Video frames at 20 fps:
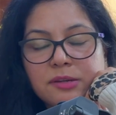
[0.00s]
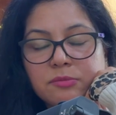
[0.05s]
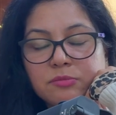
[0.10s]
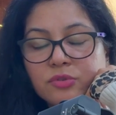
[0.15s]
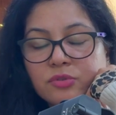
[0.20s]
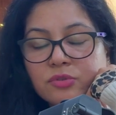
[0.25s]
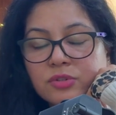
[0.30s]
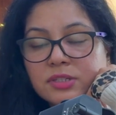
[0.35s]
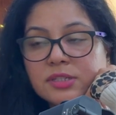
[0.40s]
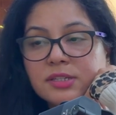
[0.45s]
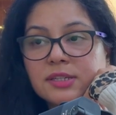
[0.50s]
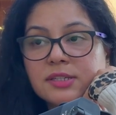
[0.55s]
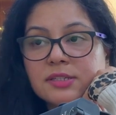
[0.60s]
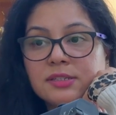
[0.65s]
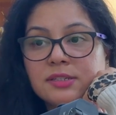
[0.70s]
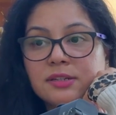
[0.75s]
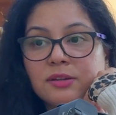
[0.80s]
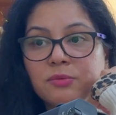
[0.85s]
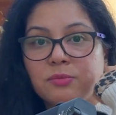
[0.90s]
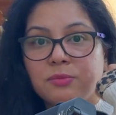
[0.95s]

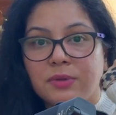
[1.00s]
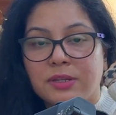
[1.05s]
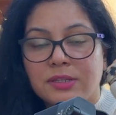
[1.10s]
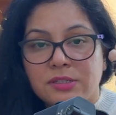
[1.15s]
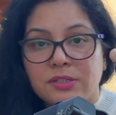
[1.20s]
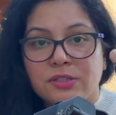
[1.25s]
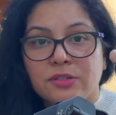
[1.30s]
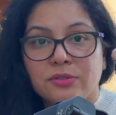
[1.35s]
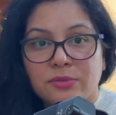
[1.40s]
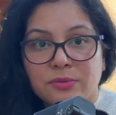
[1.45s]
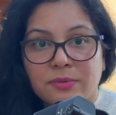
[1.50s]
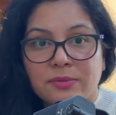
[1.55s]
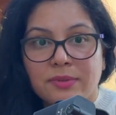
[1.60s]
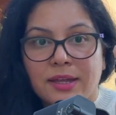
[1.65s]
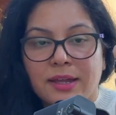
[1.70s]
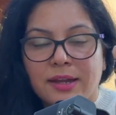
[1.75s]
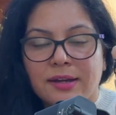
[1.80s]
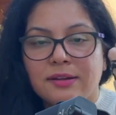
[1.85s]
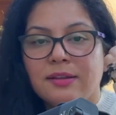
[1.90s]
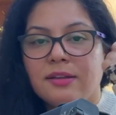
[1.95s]
process. Now once you do
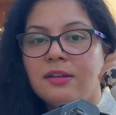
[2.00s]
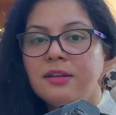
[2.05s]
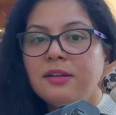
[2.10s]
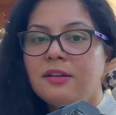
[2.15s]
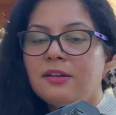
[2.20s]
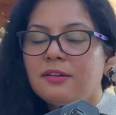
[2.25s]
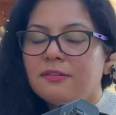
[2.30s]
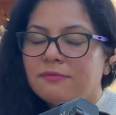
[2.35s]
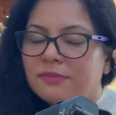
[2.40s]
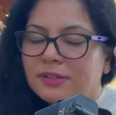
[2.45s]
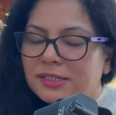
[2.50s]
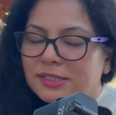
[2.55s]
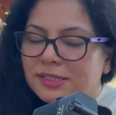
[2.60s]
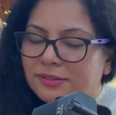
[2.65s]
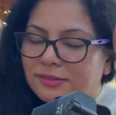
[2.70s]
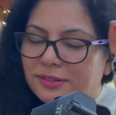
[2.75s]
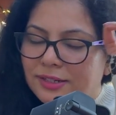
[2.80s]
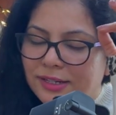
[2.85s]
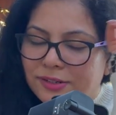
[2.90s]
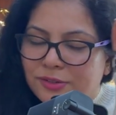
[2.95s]
that, once
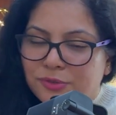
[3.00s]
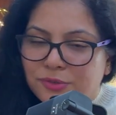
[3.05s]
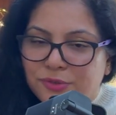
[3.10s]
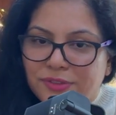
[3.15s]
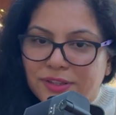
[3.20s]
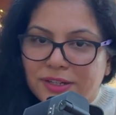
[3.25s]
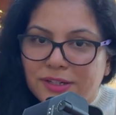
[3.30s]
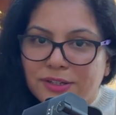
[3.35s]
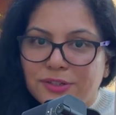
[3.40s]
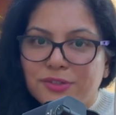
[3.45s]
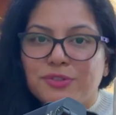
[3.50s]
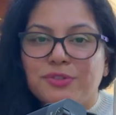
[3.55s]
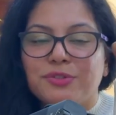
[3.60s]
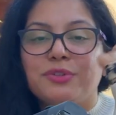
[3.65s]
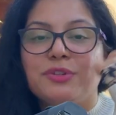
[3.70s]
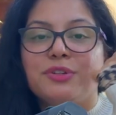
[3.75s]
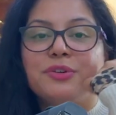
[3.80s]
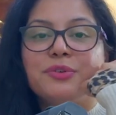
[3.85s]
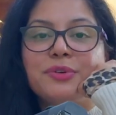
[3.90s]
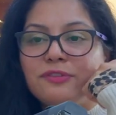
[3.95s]
you let go of that control,
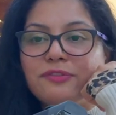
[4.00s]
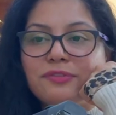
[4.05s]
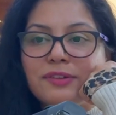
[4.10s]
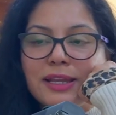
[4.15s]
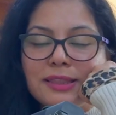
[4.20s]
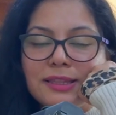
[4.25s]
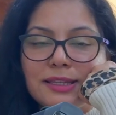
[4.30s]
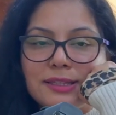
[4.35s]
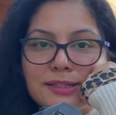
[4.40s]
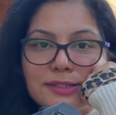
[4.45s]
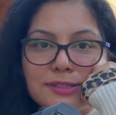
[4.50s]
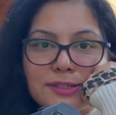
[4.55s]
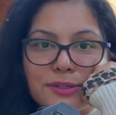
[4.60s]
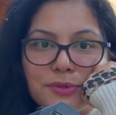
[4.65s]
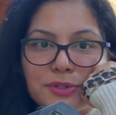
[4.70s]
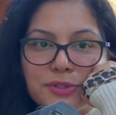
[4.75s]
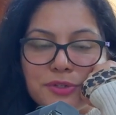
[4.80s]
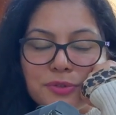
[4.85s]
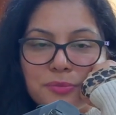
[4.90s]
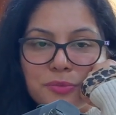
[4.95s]
you're going to find that things are
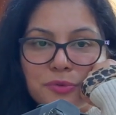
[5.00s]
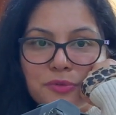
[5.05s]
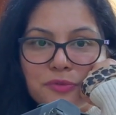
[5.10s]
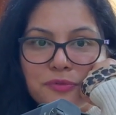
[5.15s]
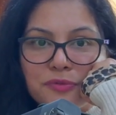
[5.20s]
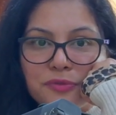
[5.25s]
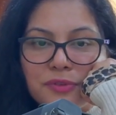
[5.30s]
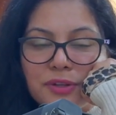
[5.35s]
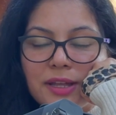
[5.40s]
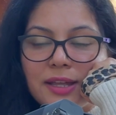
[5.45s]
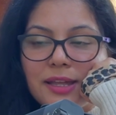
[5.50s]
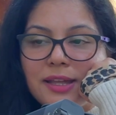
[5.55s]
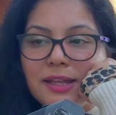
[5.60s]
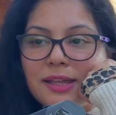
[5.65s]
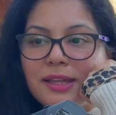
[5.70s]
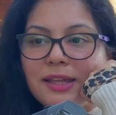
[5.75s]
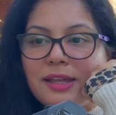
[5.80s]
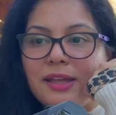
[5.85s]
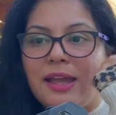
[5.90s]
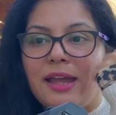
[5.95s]
going to move
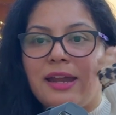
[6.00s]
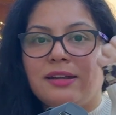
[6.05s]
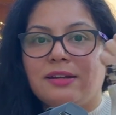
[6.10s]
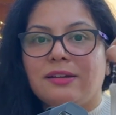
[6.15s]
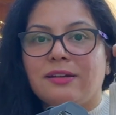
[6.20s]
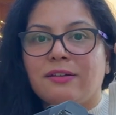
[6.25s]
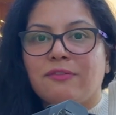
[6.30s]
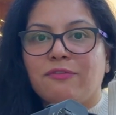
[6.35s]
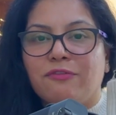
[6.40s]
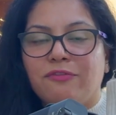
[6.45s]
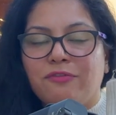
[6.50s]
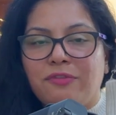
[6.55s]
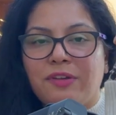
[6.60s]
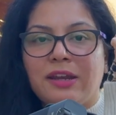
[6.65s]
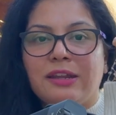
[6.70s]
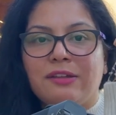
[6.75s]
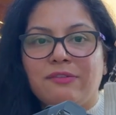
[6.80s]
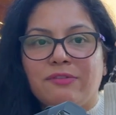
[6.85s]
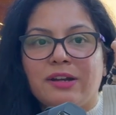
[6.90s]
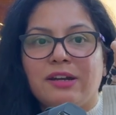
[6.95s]
at a
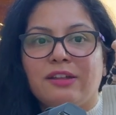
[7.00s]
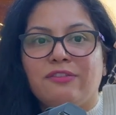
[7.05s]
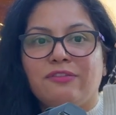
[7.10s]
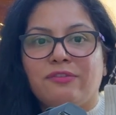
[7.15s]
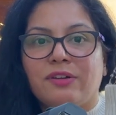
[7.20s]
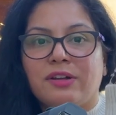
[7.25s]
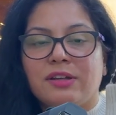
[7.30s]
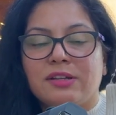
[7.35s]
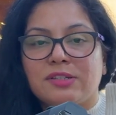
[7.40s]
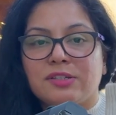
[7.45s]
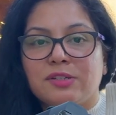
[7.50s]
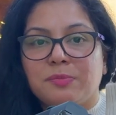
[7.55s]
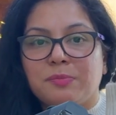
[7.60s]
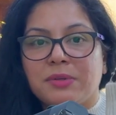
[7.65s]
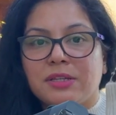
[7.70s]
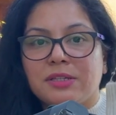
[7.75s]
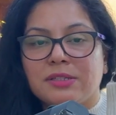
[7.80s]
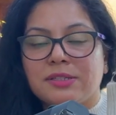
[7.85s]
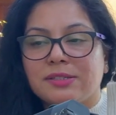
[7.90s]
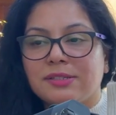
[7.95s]
very, very fast
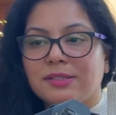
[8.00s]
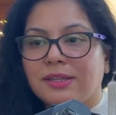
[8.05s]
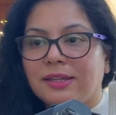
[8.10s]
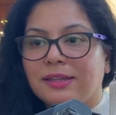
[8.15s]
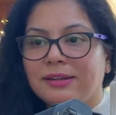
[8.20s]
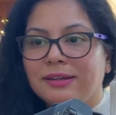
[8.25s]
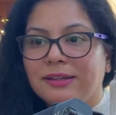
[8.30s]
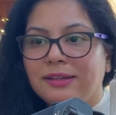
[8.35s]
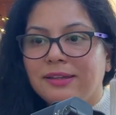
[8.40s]
pace. And